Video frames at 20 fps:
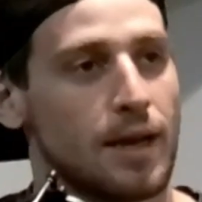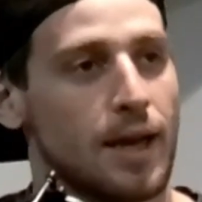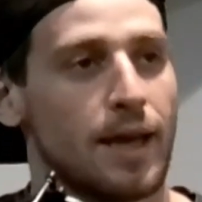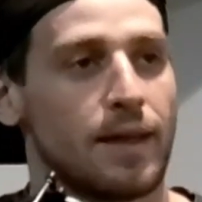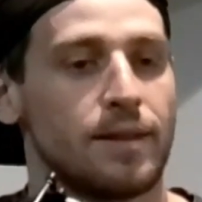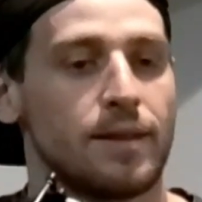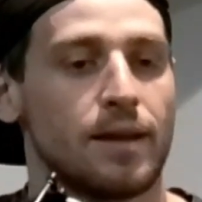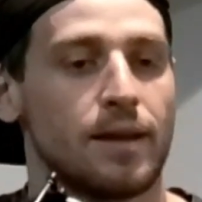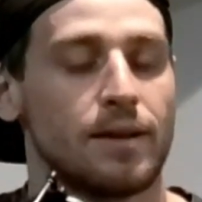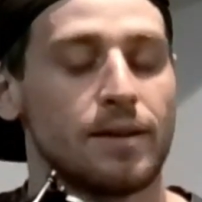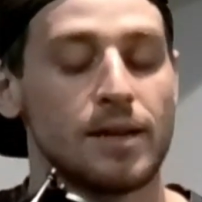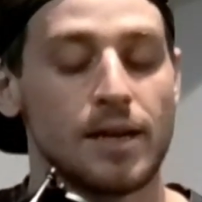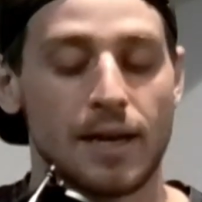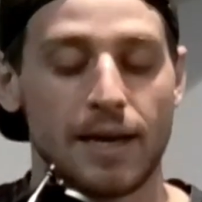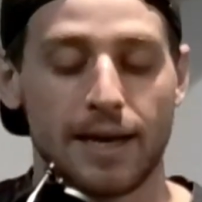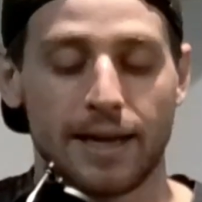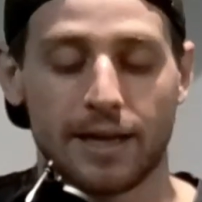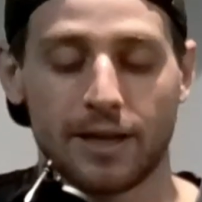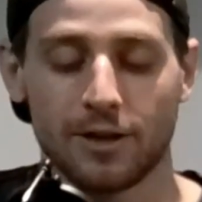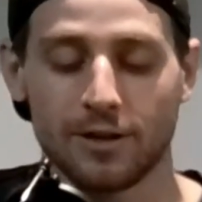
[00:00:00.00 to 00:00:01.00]
And then
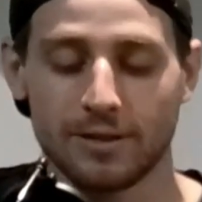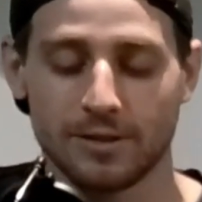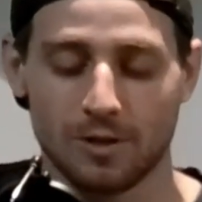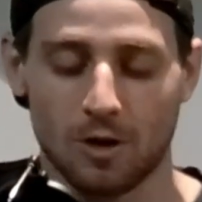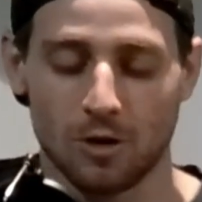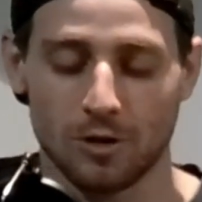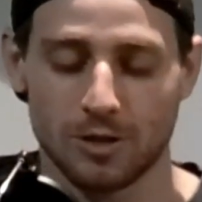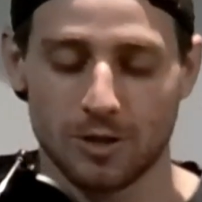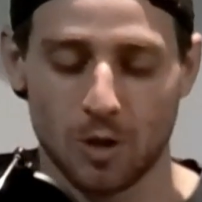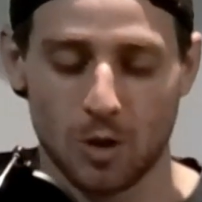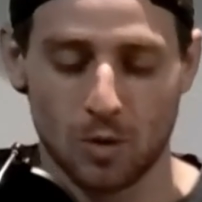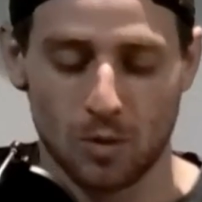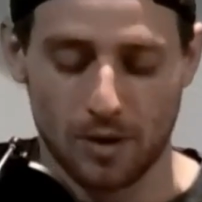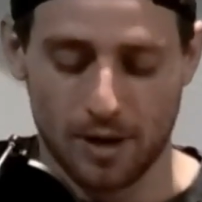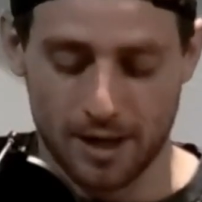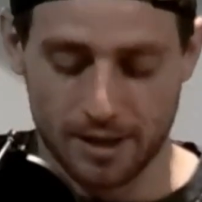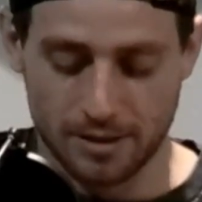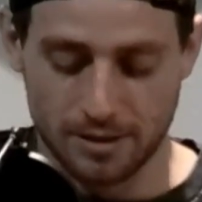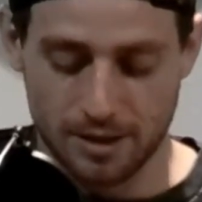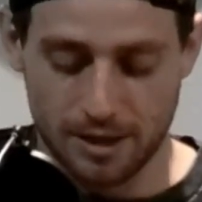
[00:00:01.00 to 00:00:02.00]
here's also
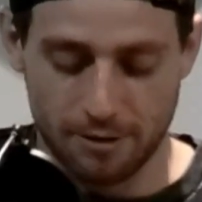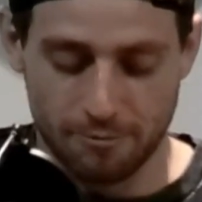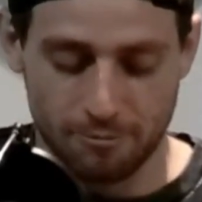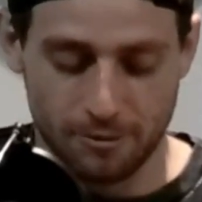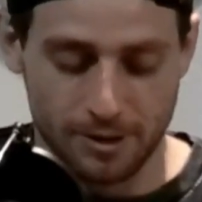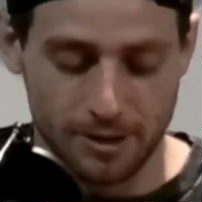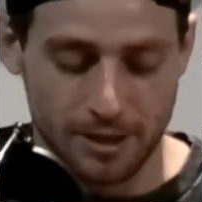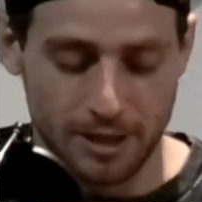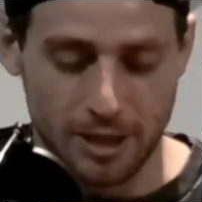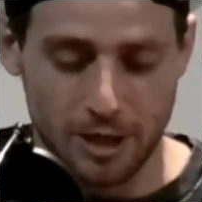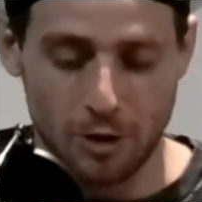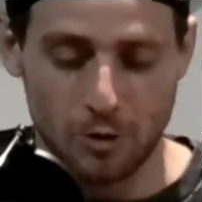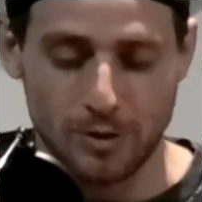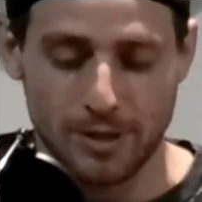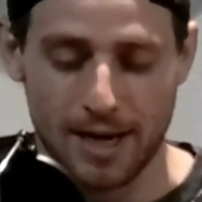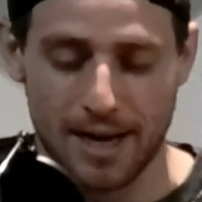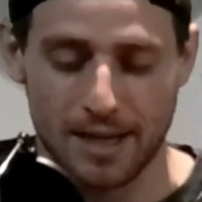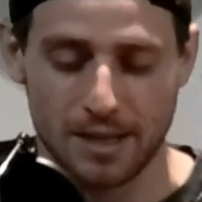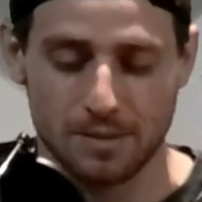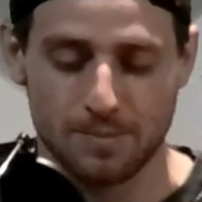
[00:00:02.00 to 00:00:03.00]
actually a really huge
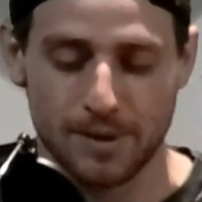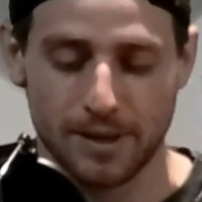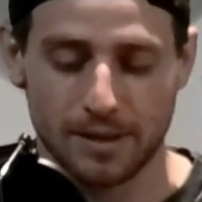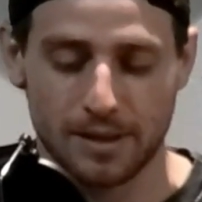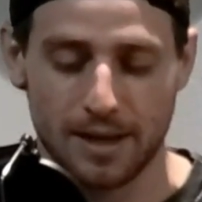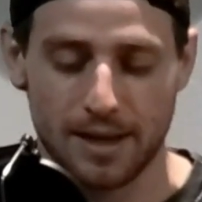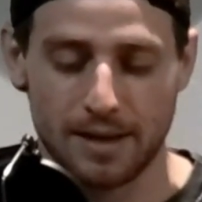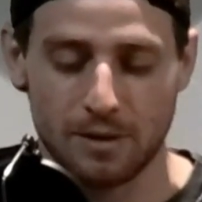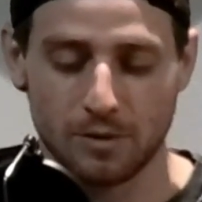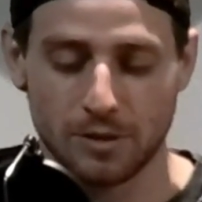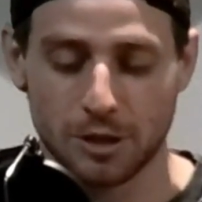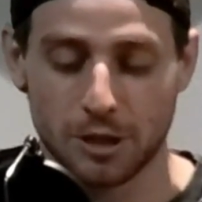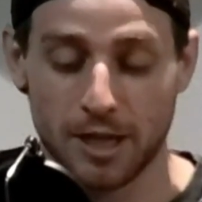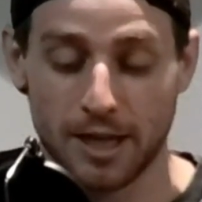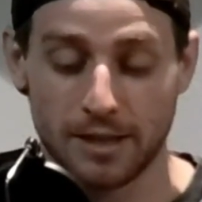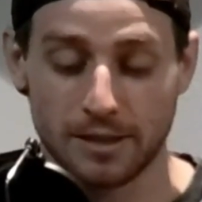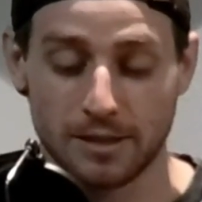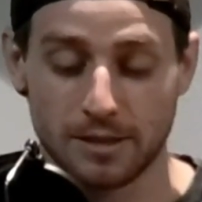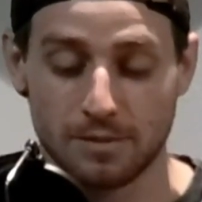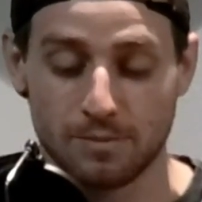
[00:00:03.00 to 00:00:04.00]
aspect that
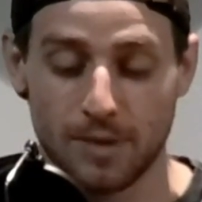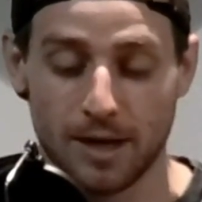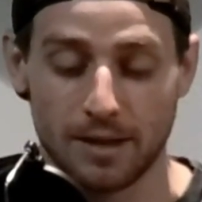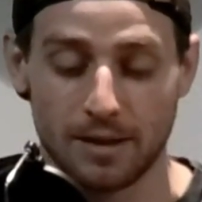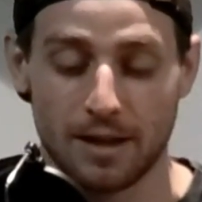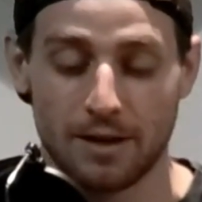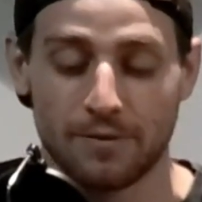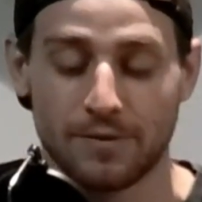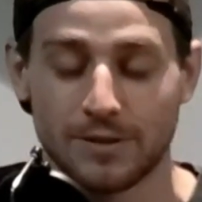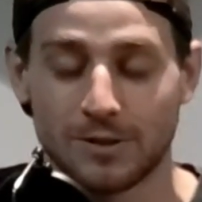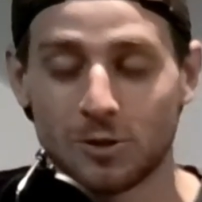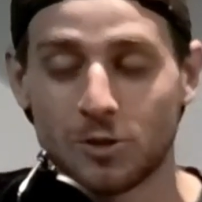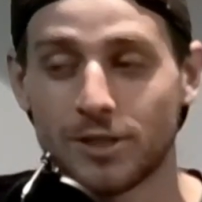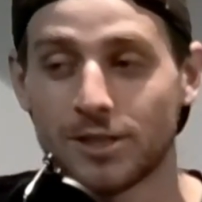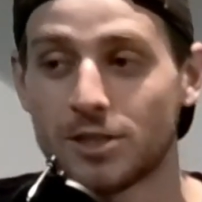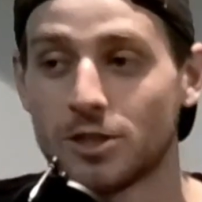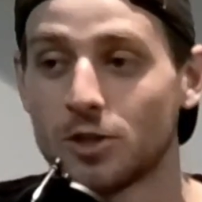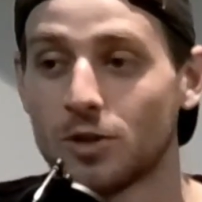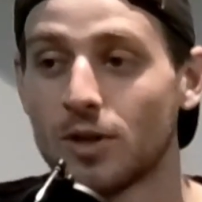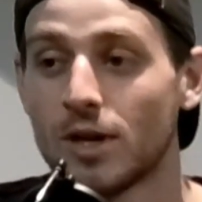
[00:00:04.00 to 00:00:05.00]
changed my life in
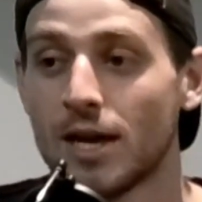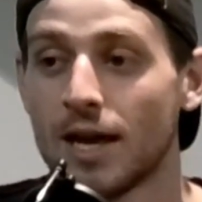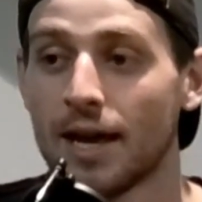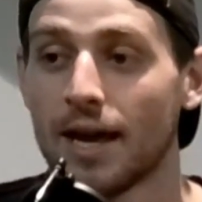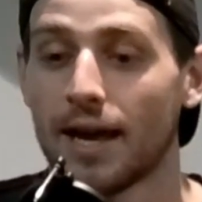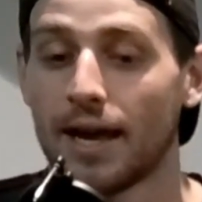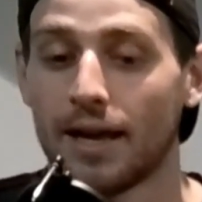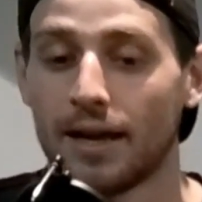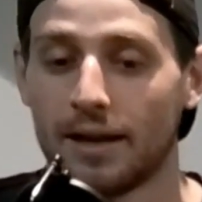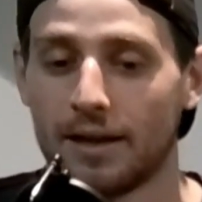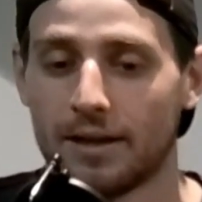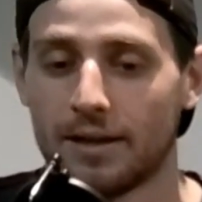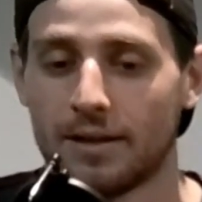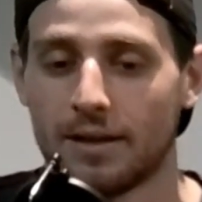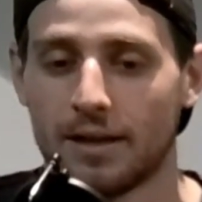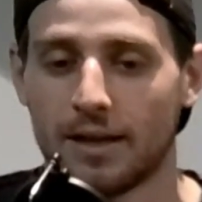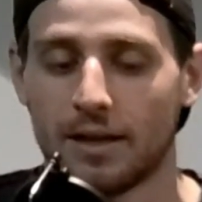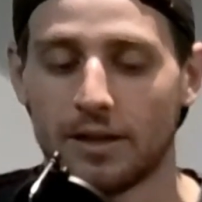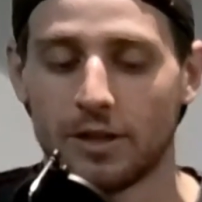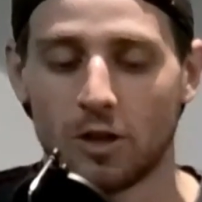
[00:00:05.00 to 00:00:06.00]
jiu-jitsu, and
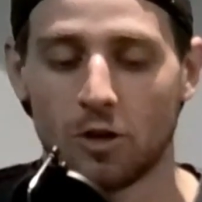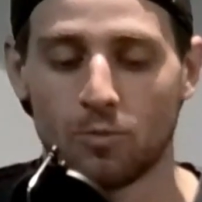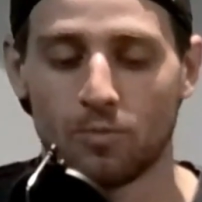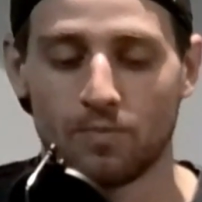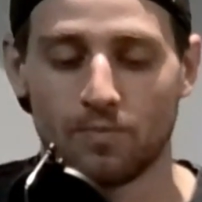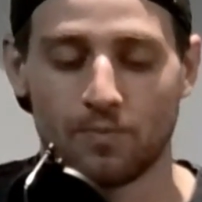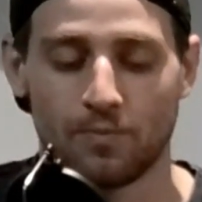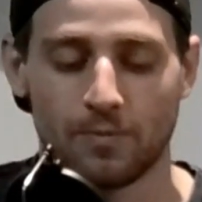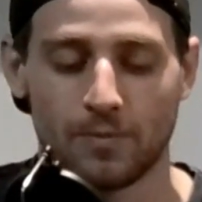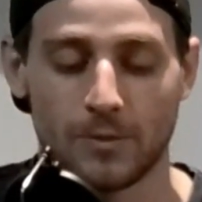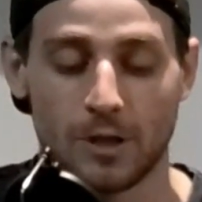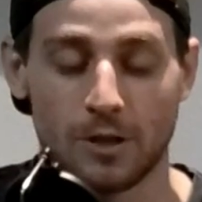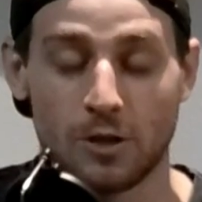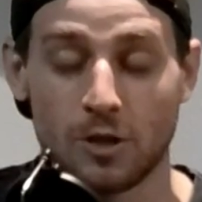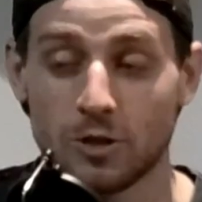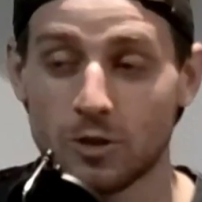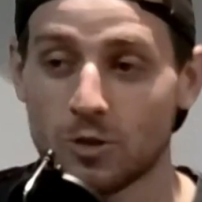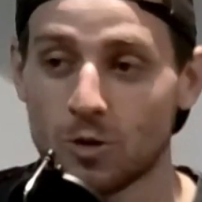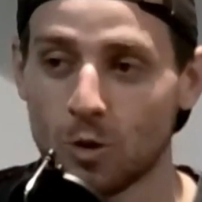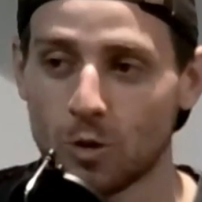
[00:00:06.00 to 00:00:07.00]

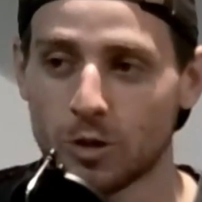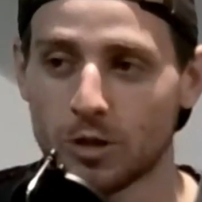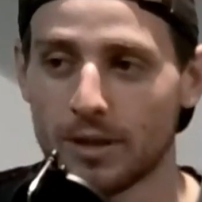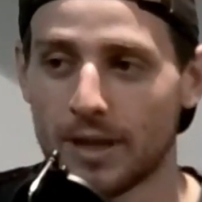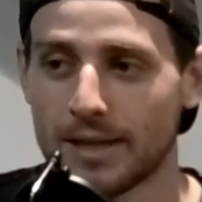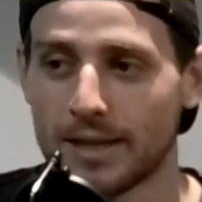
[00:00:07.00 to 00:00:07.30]
the social